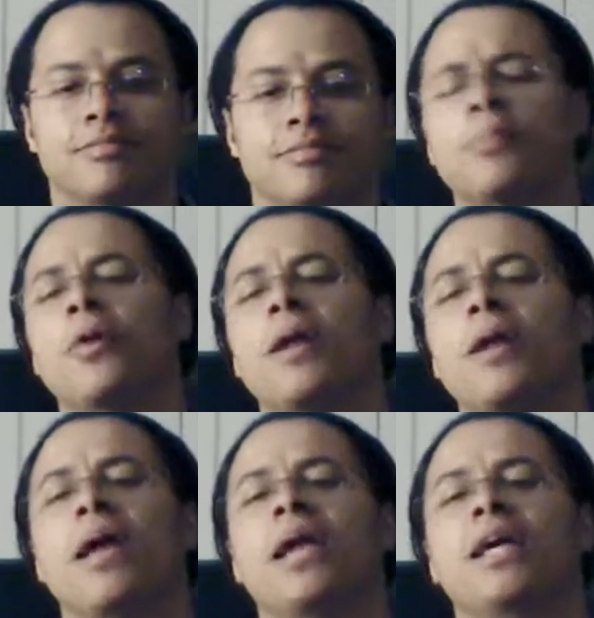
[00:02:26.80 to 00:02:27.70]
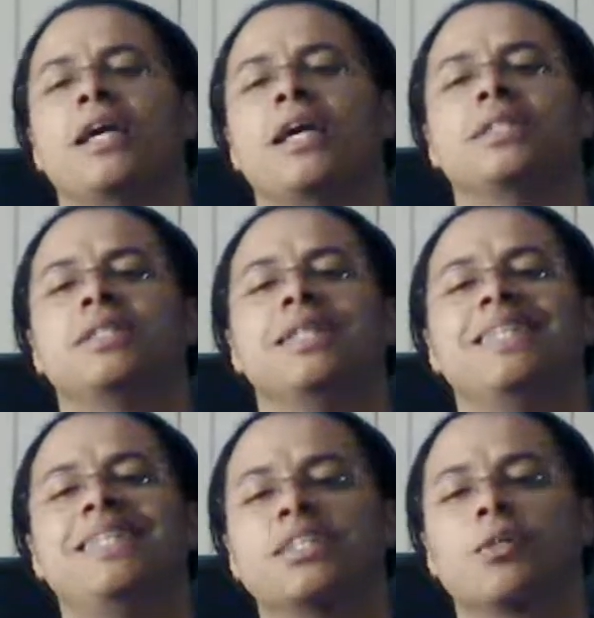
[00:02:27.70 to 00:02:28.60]
The point I'm making here is that
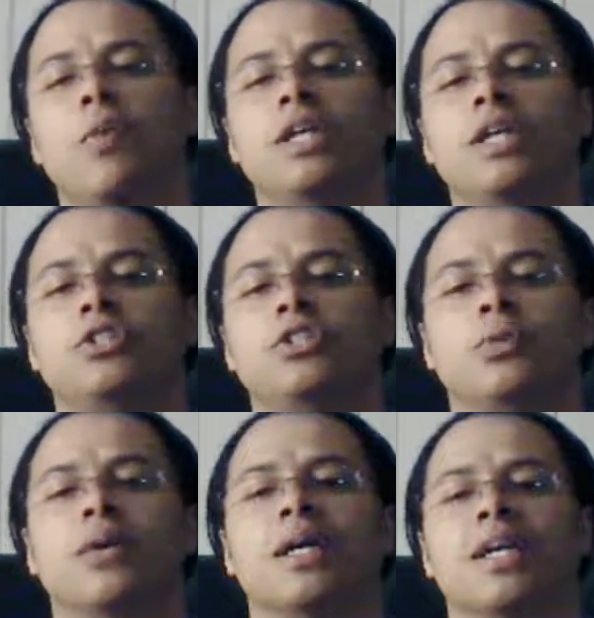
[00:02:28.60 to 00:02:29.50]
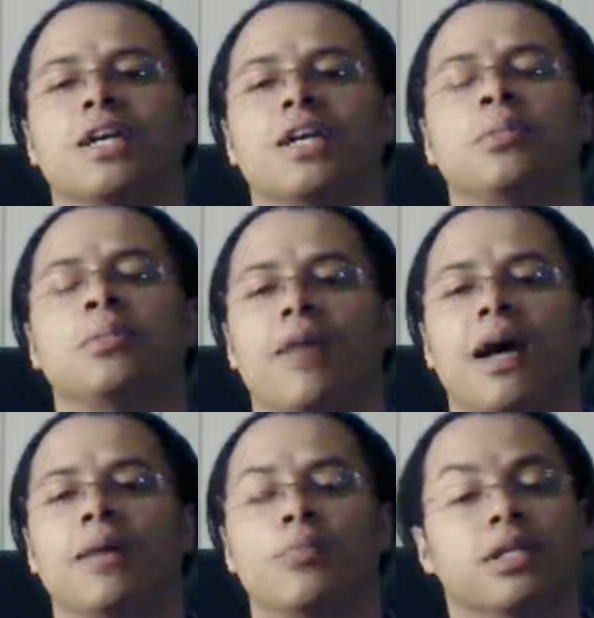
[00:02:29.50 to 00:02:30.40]
Disc 1 and 2 are geared to
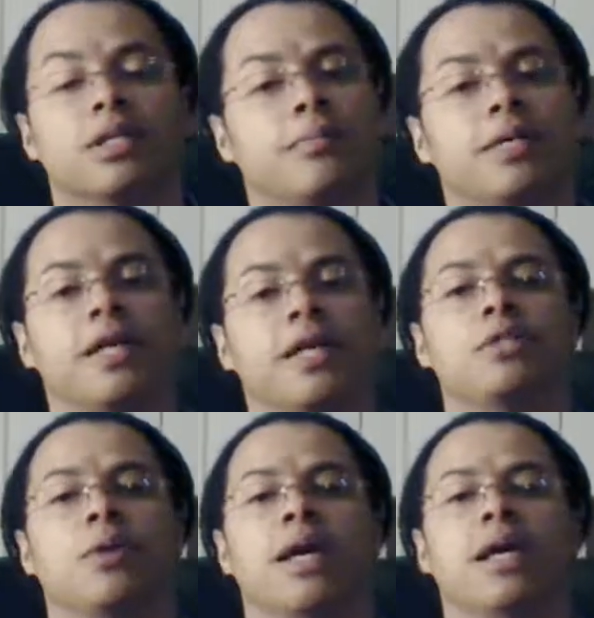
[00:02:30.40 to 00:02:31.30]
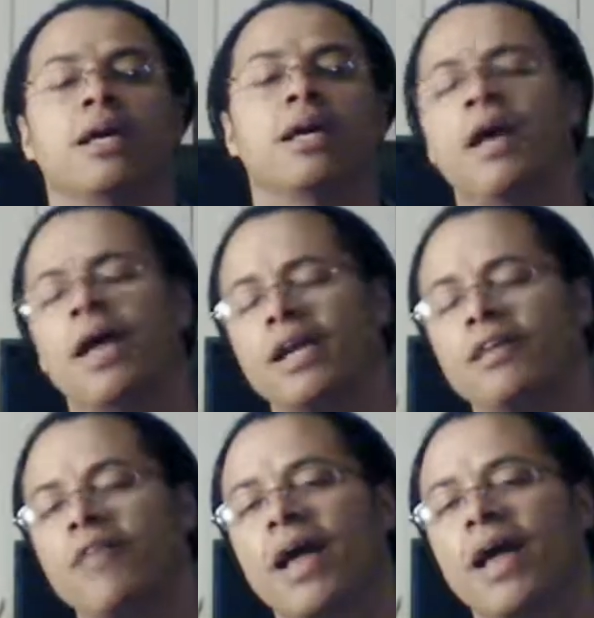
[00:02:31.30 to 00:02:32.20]
provide preliminary training
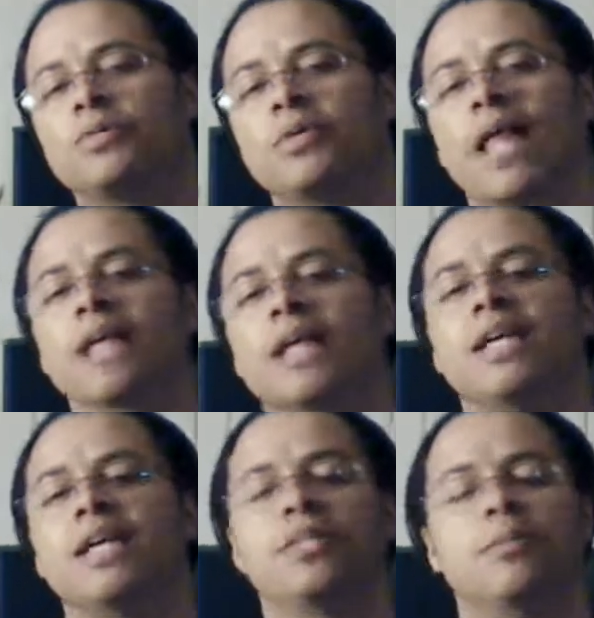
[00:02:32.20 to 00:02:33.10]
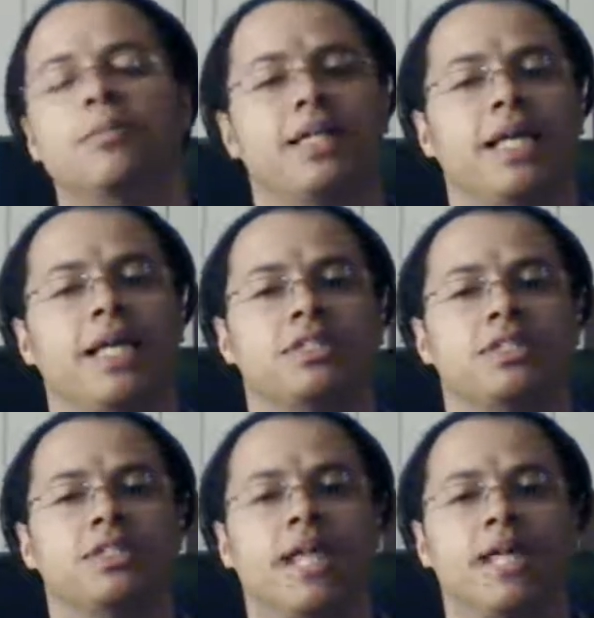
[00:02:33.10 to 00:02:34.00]
in advanced relaxation and
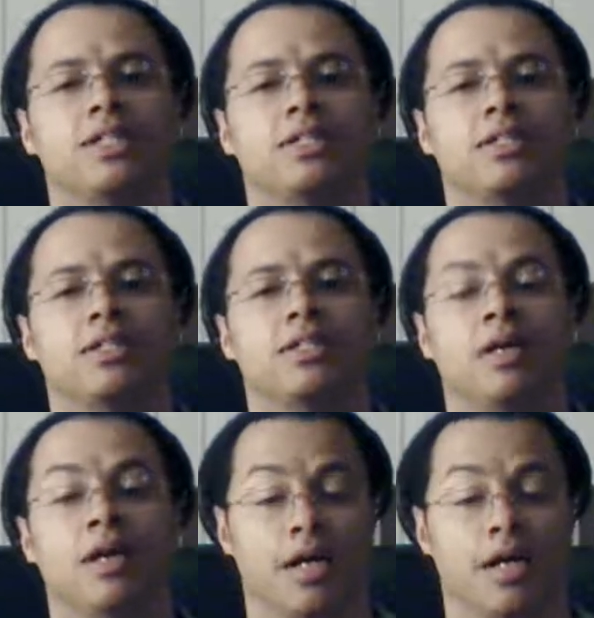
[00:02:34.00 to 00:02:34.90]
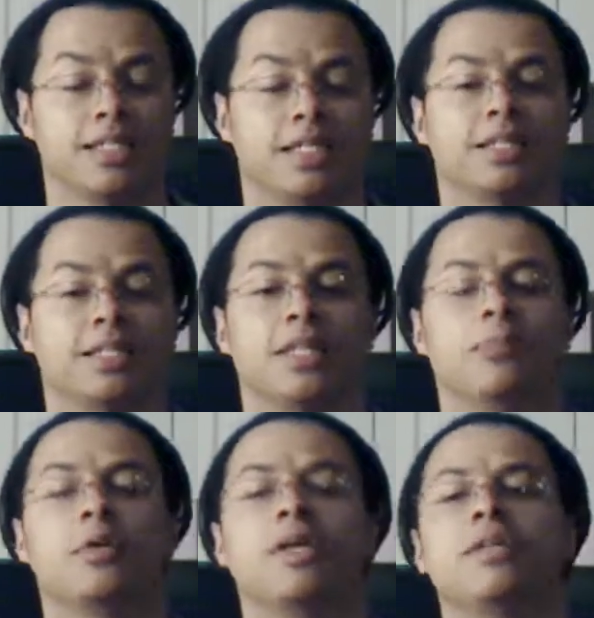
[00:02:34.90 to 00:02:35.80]
meditation states. As I said in the
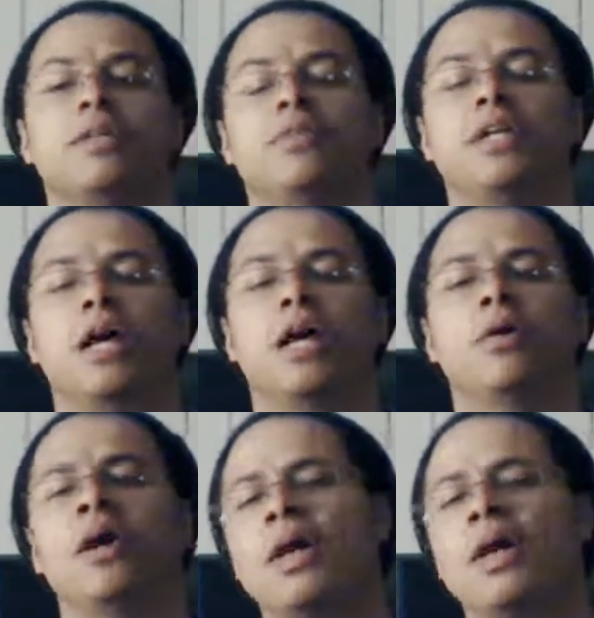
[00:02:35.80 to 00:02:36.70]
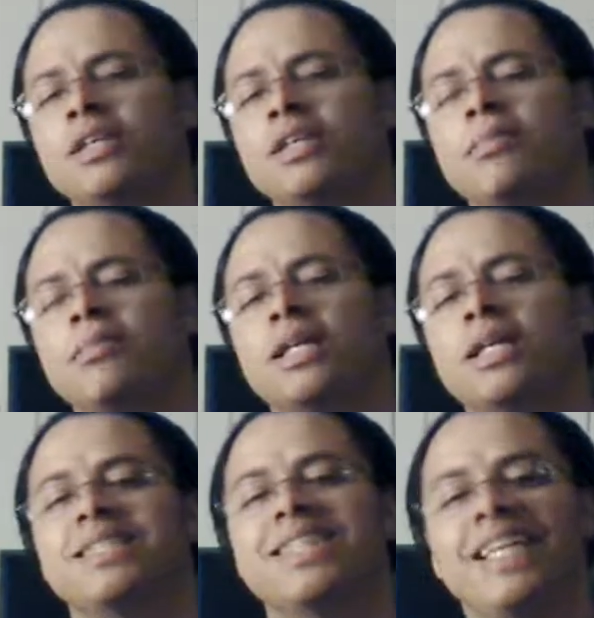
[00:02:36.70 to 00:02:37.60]
previous video, this
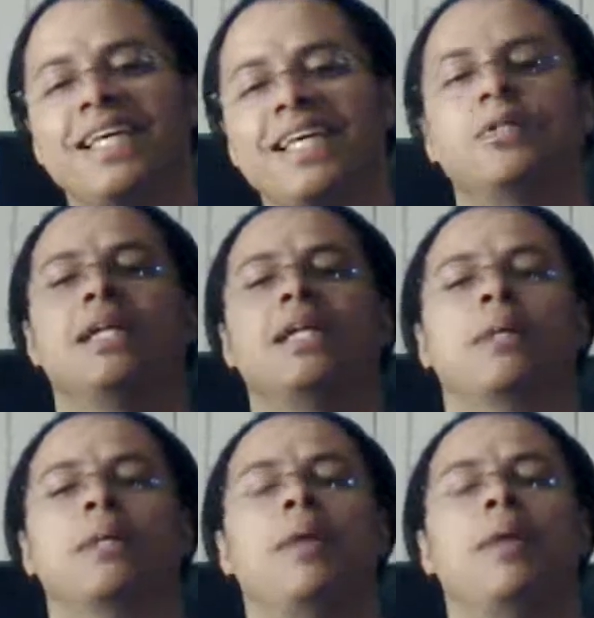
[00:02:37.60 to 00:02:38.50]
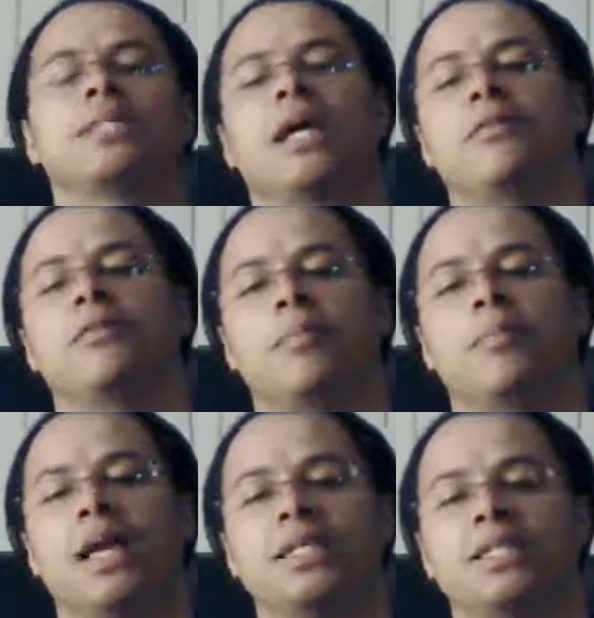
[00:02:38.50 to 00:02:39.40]
ability is key to getting the best out of the
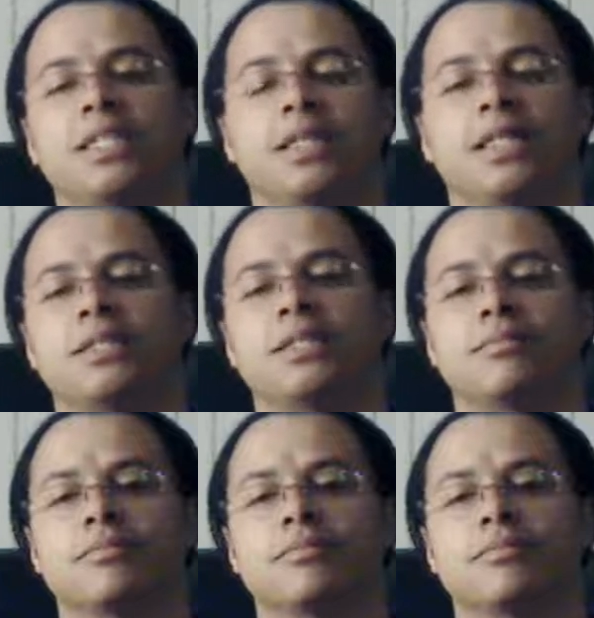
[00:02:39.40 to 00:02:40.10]
remaining series.